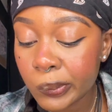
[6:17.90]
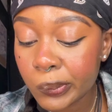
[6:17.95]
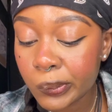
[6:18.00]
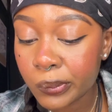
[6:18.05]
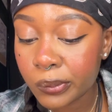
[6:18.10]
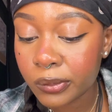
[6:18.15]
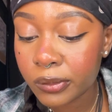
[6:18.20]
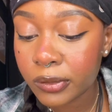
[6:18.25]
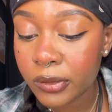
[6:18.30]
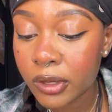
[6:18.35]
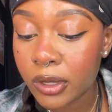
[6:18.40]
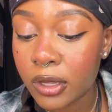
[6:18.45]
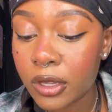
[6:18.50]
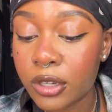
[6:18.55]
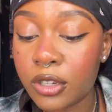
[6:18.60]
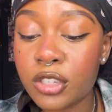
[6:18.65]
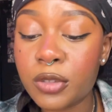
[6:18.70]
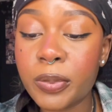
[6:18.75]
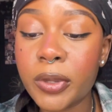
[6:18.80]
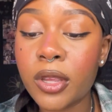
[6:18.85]

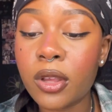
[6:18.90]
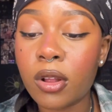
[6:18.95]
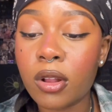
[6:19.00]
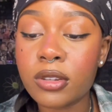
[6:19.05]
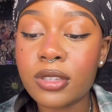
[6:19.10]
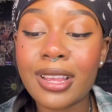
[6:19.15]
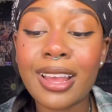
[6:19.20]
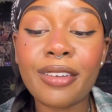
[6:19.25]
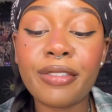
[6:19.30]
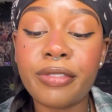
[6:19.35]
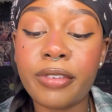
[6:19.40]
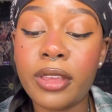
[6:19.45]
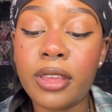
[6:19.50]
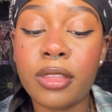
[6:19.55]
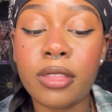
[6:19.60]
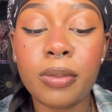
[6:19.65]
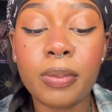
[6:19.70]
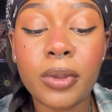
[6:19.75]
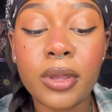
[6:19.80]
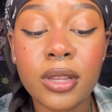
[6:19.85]
You're just being called to have
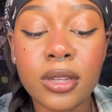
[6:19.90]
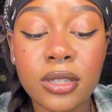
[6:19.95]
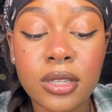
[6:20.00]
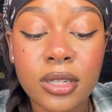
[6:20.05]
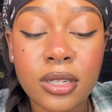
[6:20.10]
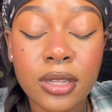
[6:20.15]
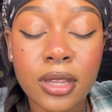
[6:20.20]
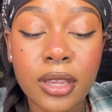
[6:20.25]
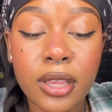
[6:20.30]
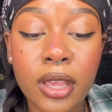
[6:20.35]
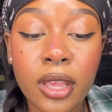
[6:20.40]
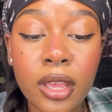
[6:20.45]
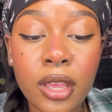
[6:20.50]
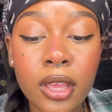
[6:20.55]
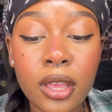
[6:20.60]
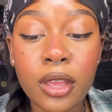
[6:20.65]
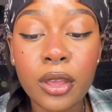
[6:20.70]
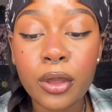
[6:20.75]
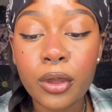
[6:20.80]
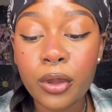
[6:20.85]
faith, because it's like
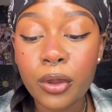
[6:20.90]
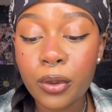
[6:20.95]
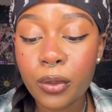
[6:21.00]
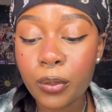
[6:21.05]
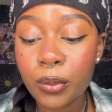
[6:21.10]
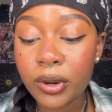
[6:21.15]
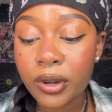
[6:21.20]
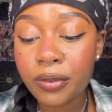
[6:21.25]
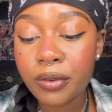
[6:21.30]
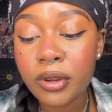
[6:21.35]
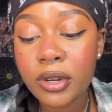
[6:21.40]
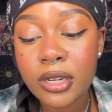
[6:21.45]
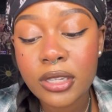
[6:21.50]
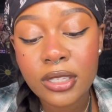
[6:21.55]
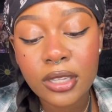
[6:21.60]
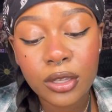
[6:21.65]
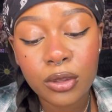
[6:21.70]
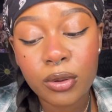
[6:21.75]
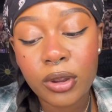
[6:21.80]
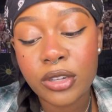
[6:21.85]
whatever it is
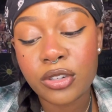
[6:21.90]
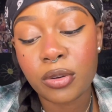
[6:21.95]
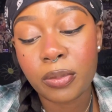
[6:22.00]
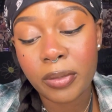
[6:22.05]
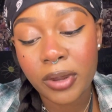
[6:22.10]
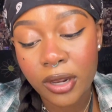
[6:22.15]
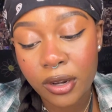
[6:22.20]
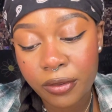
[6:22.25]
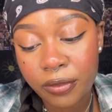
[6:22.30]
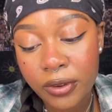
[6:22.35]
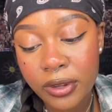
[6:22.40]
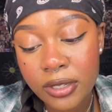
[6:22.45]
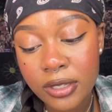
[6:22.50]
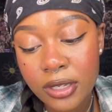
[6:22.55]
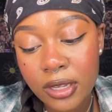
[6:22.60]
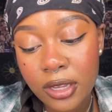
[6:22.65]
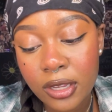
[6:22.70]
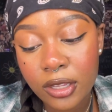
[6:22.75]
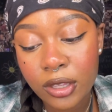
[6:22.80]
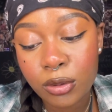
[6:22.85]
that you guys are
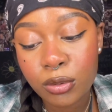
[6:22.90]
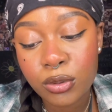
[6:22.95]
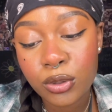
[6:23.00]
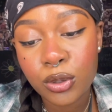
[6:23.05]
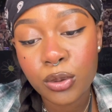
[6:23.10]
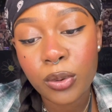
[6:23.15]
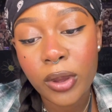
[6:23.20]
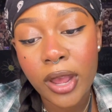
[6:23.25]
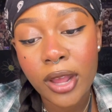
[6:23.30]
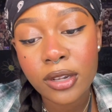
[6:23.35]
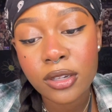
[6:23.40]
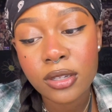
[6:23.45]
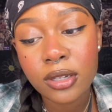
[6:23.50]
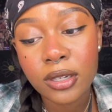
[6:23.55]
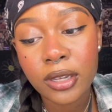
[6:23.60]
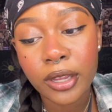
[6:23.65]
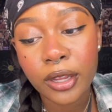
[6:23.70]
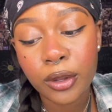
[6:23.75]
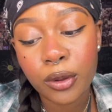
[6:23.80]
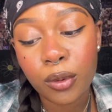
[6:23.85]
manifesting, you had to
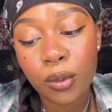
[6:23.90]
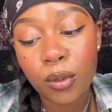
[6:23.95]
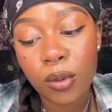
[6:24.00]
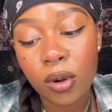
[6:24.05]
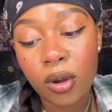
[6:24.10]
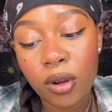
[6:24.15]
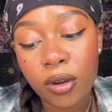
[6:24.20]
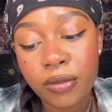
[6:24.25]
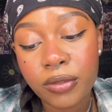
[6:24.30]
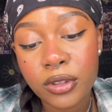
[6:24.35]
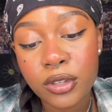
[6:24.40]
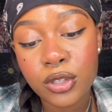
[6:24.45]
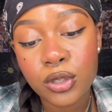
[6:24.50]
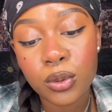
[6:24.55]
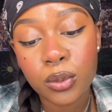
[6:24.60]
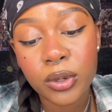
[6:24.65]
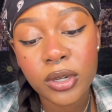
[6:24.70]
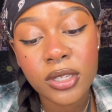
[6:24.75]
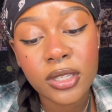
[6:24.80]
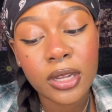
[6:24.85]
let go of the
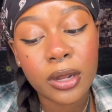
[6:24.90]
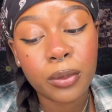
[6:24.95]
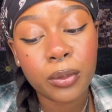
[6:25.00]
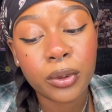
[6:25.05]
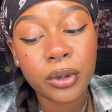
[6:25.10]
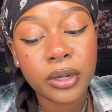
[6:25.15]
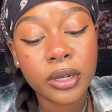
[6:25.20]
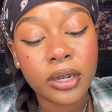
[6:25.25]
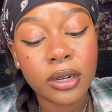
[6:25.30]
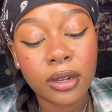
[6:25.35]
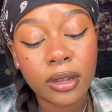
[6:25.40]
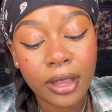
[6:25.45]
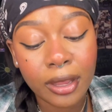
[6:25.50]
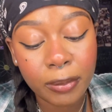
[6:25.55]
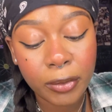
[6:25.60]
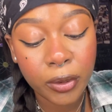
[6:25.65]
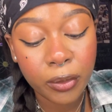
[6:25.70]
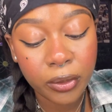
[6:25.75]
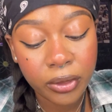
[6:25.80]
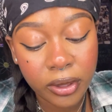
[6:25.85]
stories that weren't in
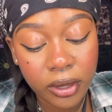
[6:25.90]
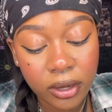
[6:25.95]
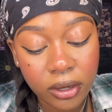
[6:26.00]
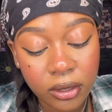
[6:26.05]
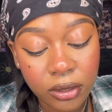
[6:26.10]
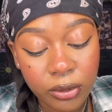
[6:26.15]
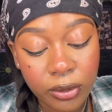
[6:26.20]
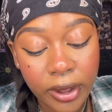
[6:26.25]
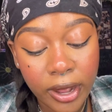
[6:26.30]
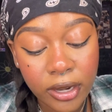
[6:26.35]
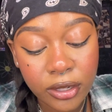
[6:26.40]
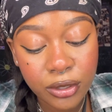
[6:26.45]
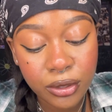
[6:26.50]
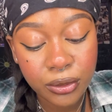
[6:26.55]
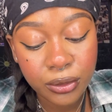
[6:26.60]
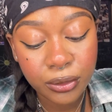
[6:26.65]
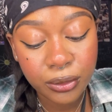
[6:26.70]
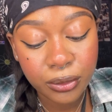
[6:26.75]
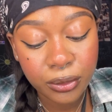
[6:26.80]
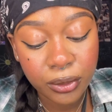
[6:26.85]
alignment with it. You had
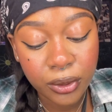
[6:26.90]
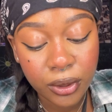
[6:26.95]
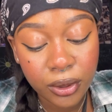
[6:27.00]
to